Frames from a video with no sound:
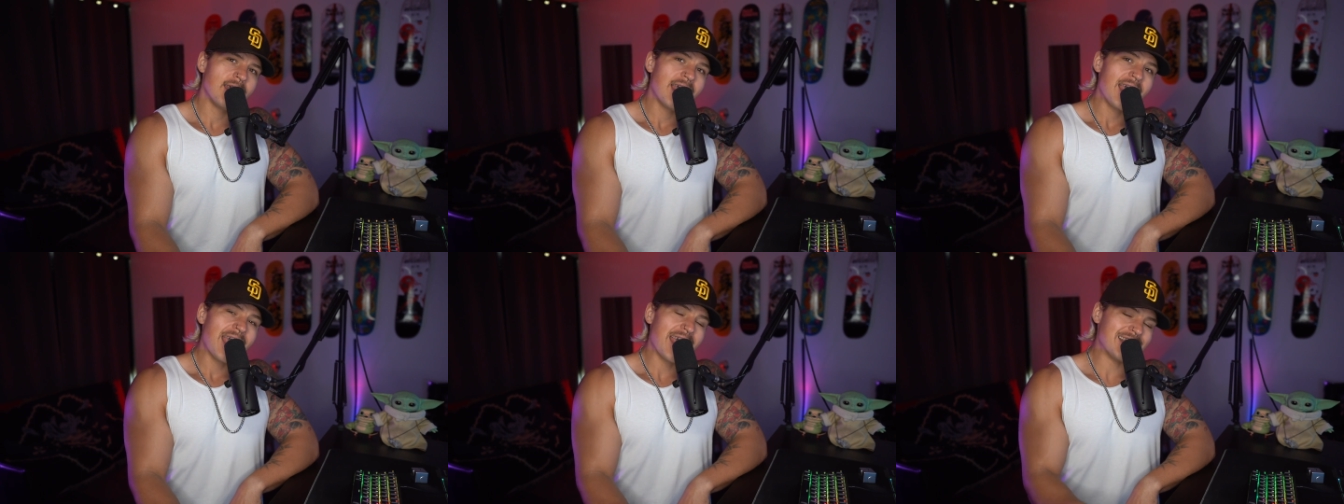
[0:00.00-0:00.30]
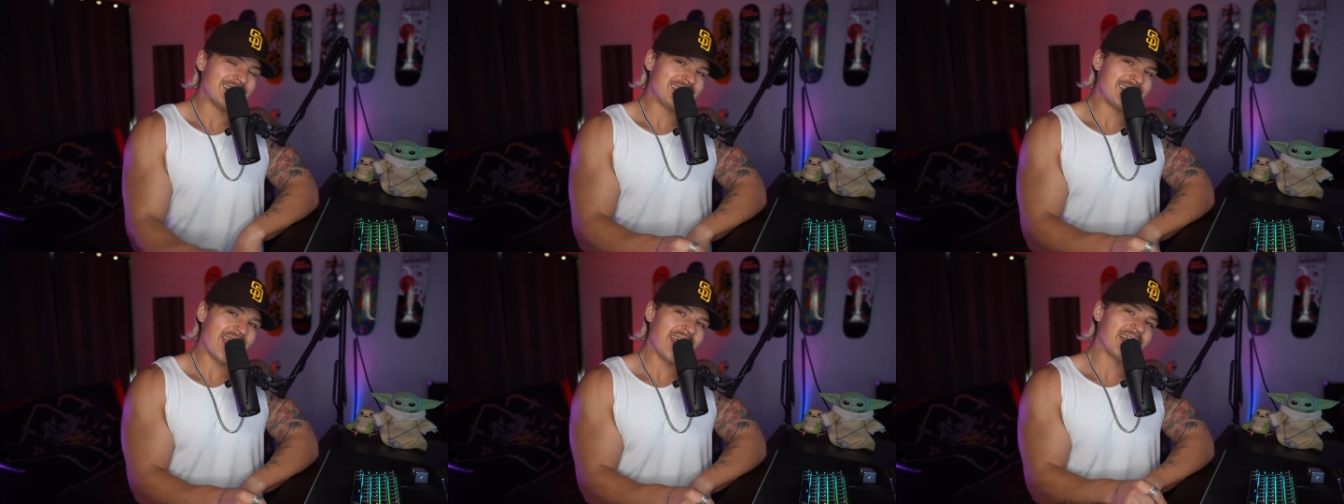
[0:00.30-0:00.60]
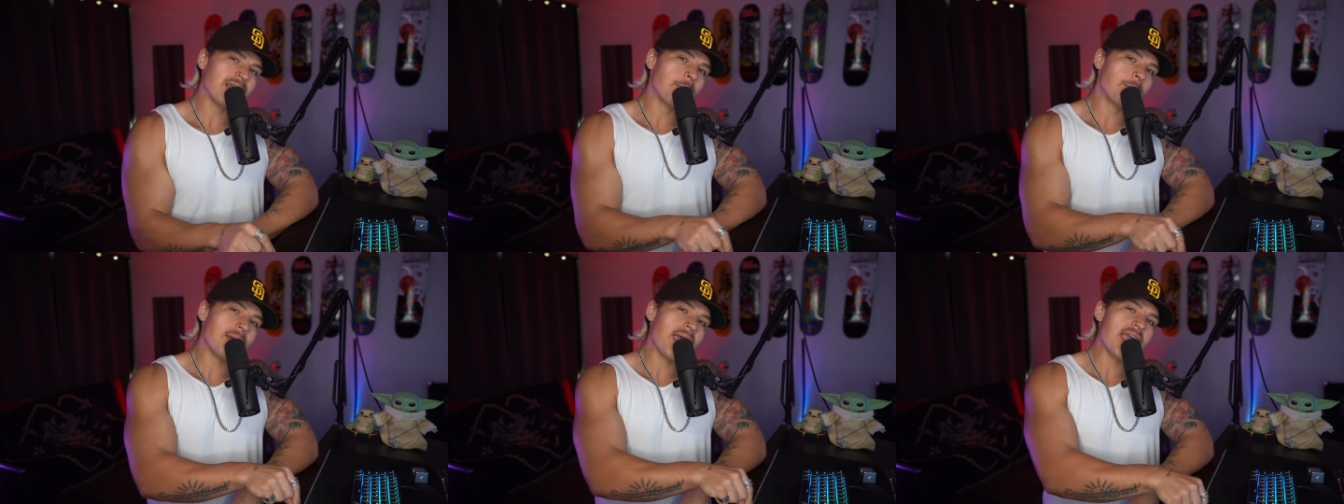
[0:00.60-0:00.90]
and
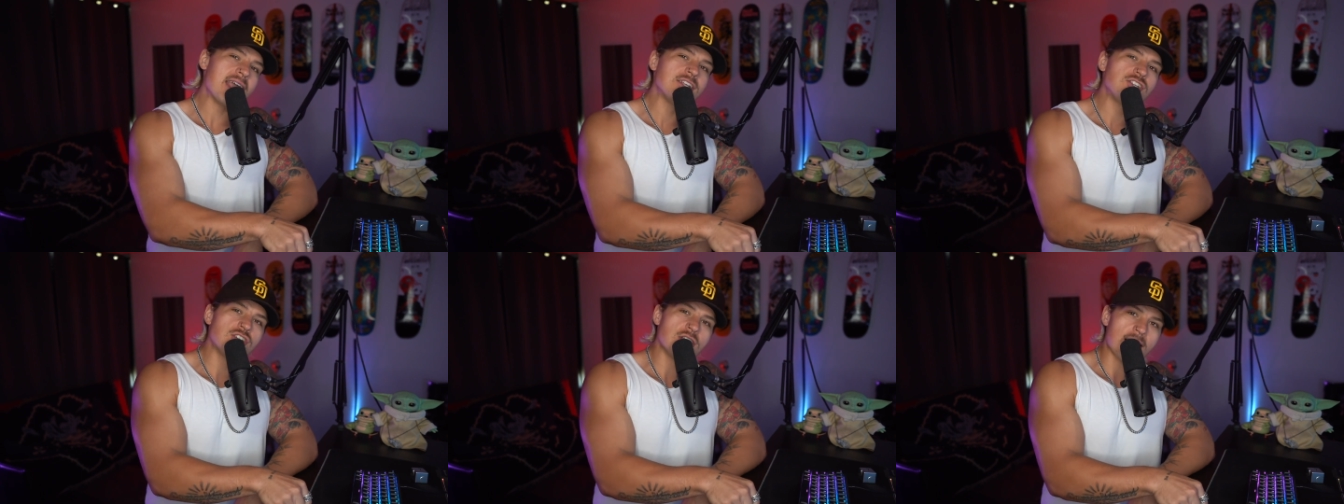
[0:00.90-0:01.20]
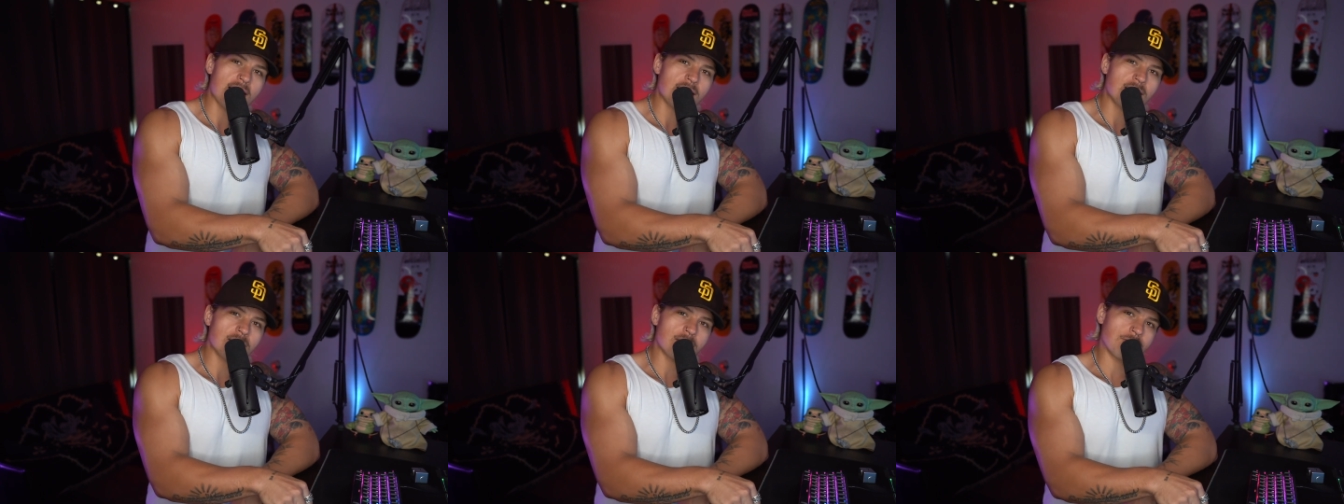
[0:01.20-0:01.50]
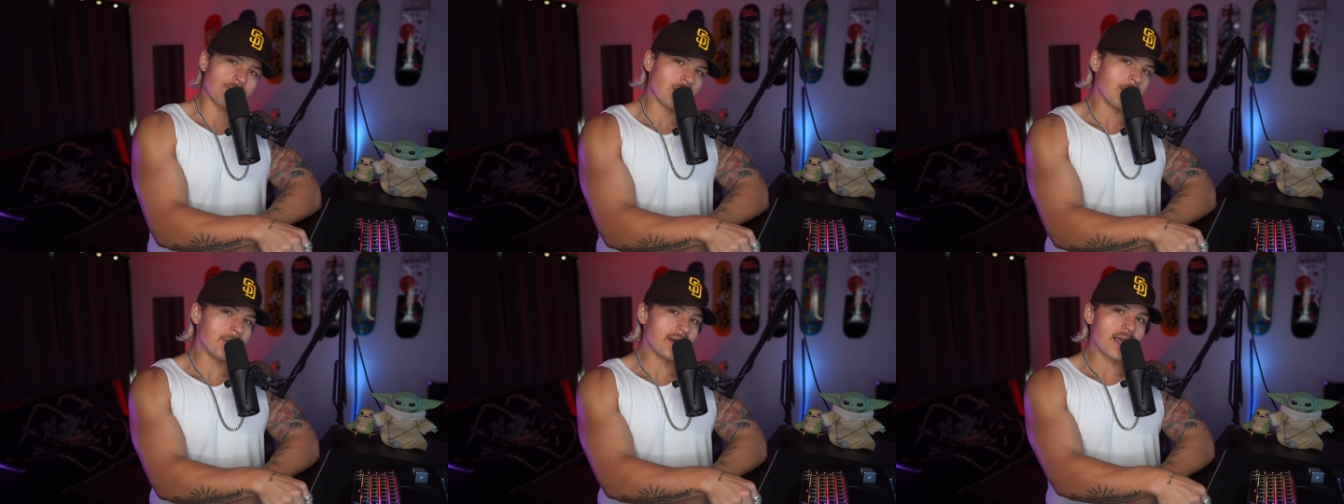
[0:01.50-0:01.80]
take a paycheck
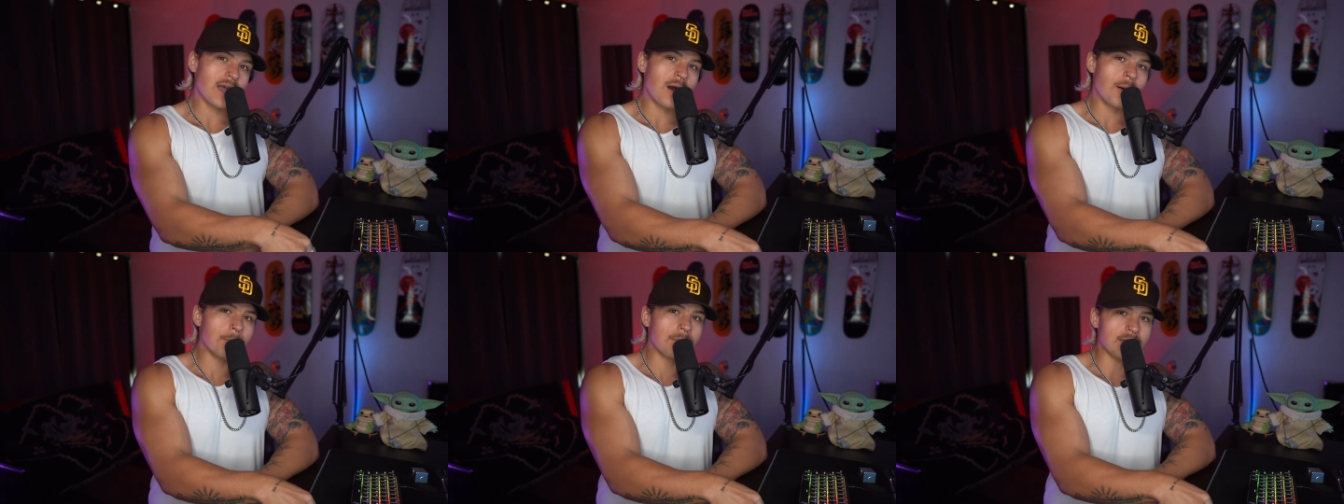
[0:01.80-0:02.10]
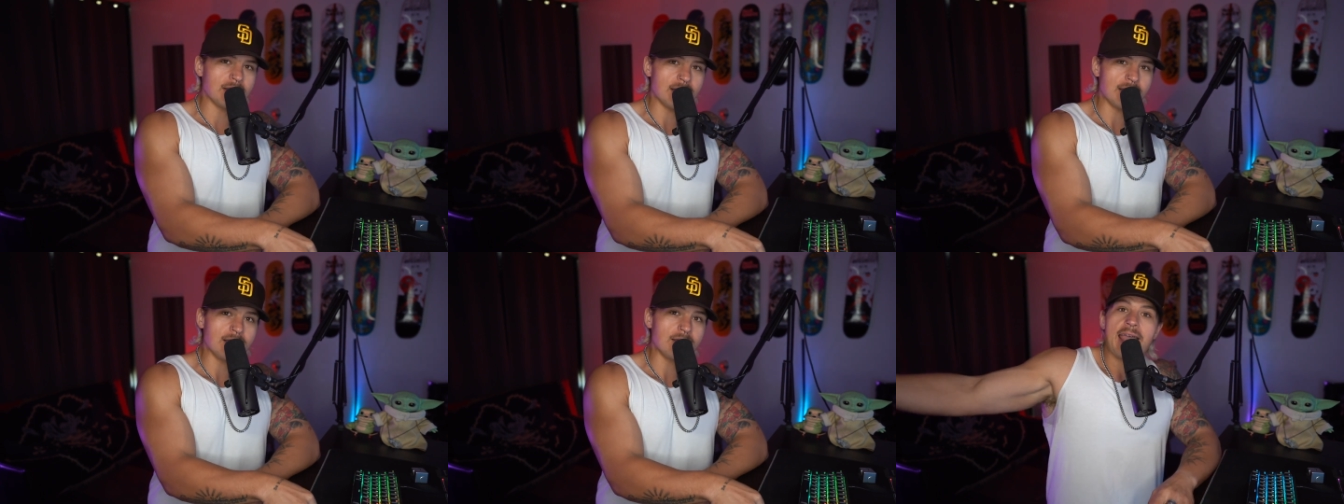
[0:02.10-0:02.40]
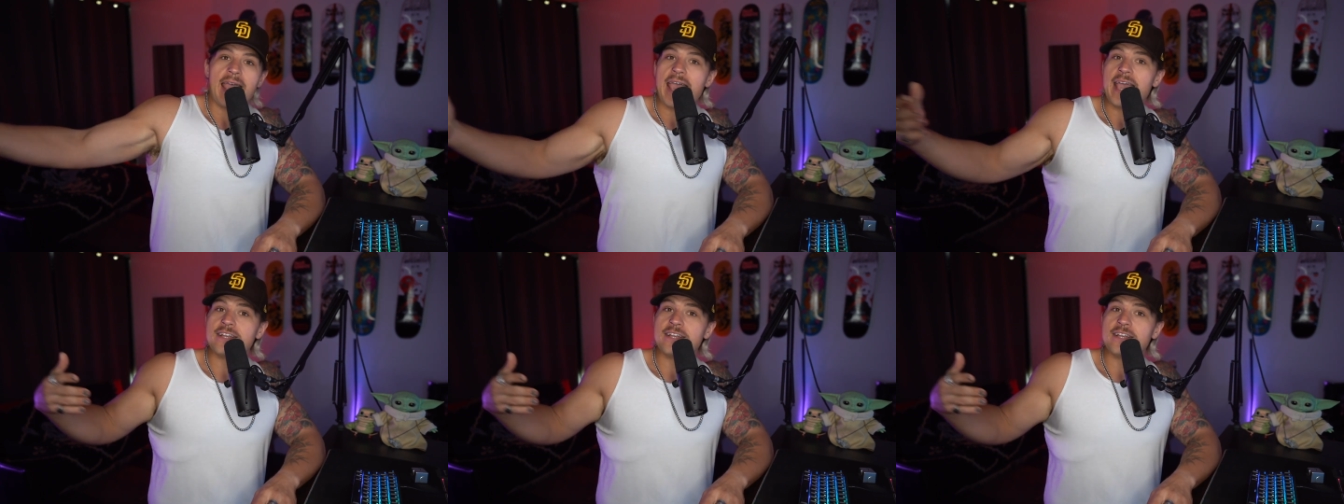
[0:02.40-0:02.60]
from a company